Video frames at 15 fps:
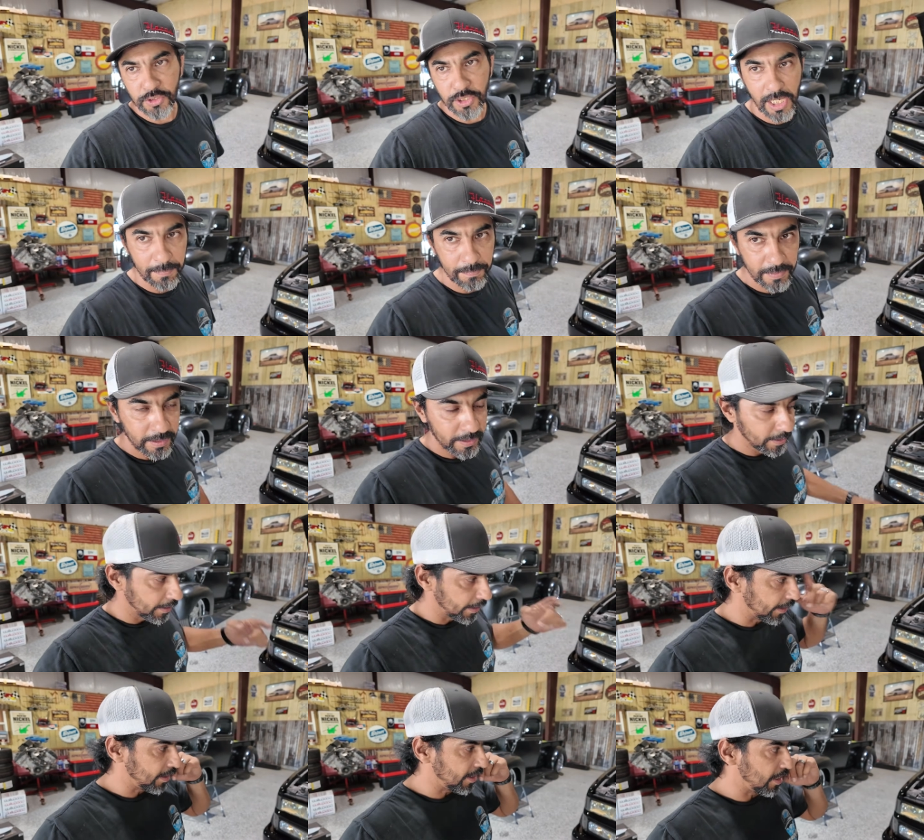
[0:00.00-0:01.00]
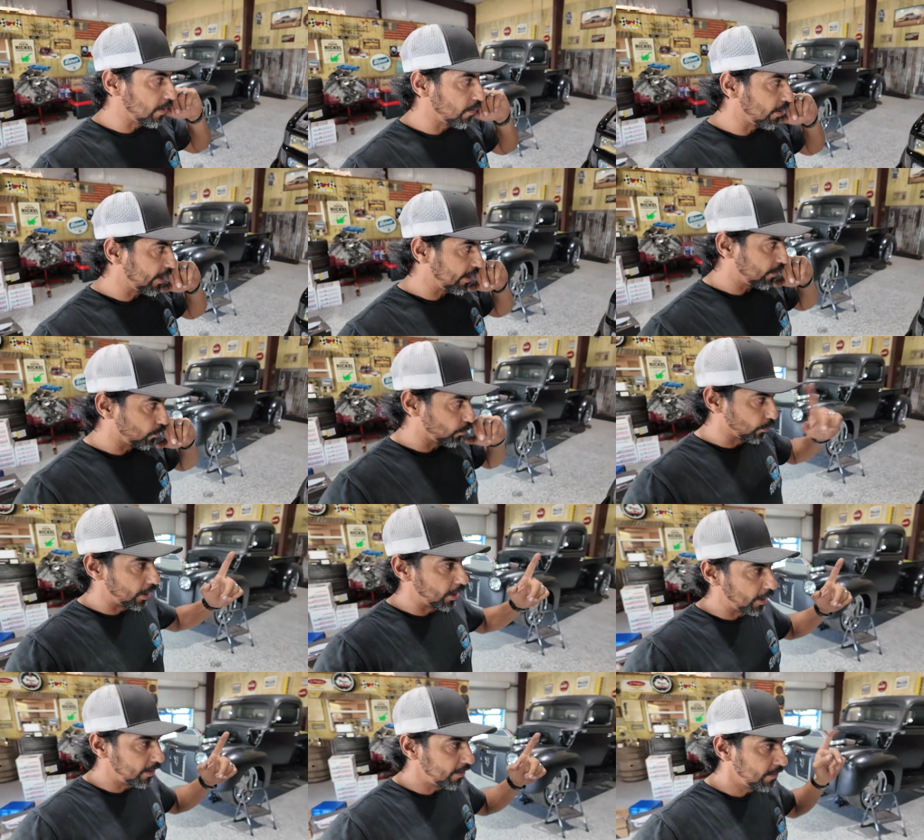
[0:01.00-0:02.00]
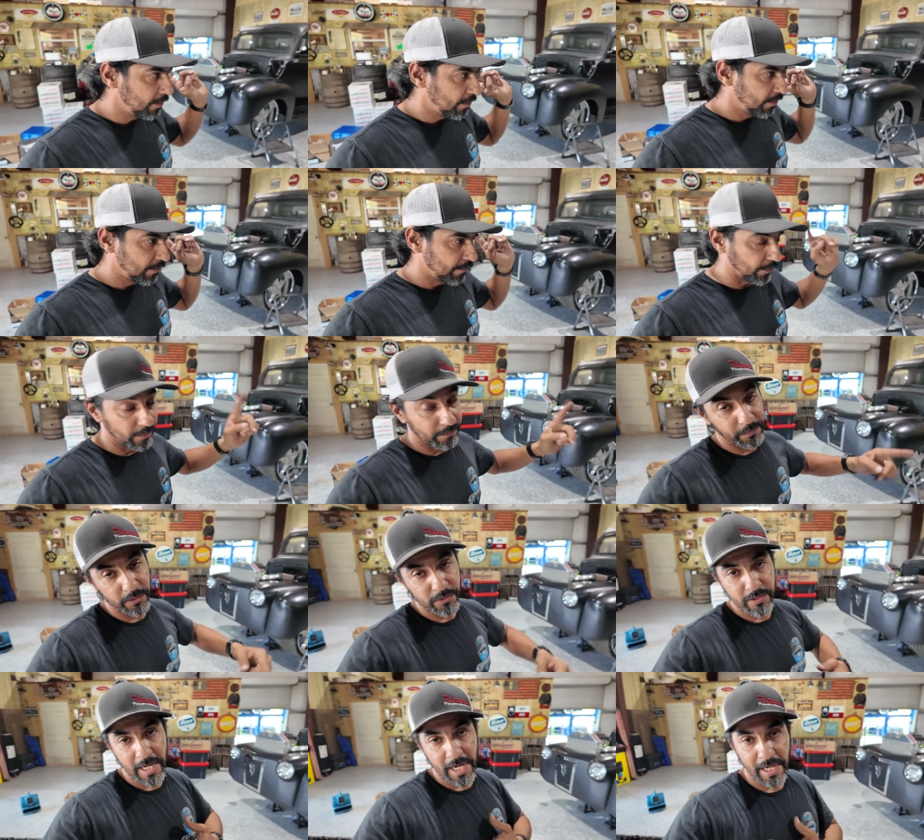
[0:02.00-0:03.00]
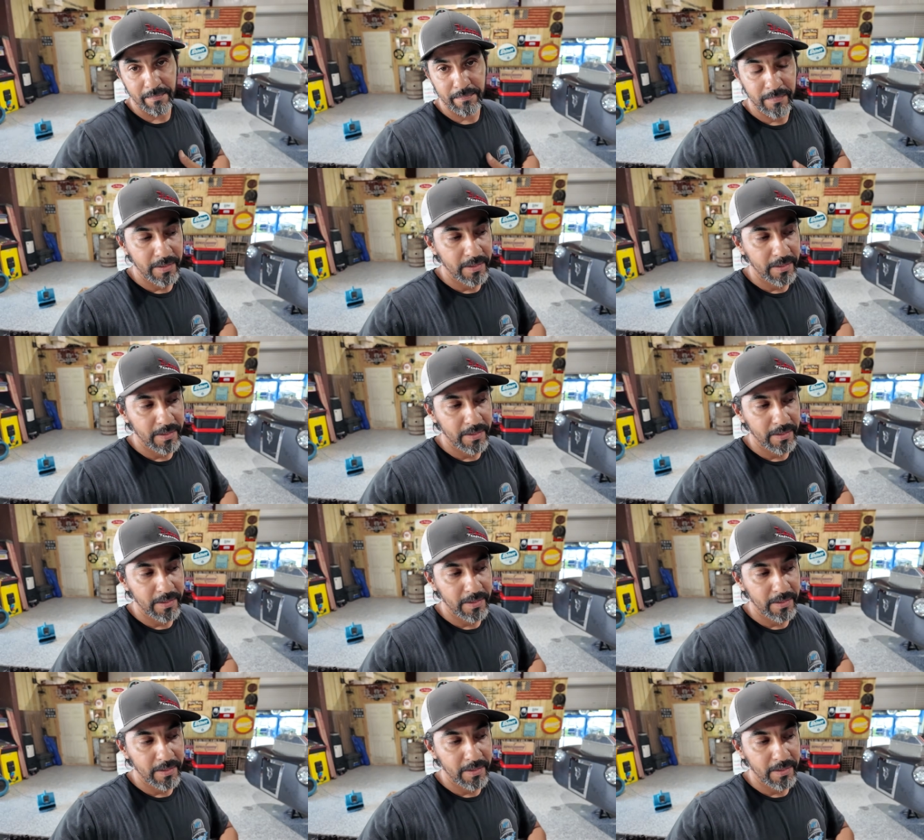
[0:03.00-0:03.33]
shop and hear it run for the first time.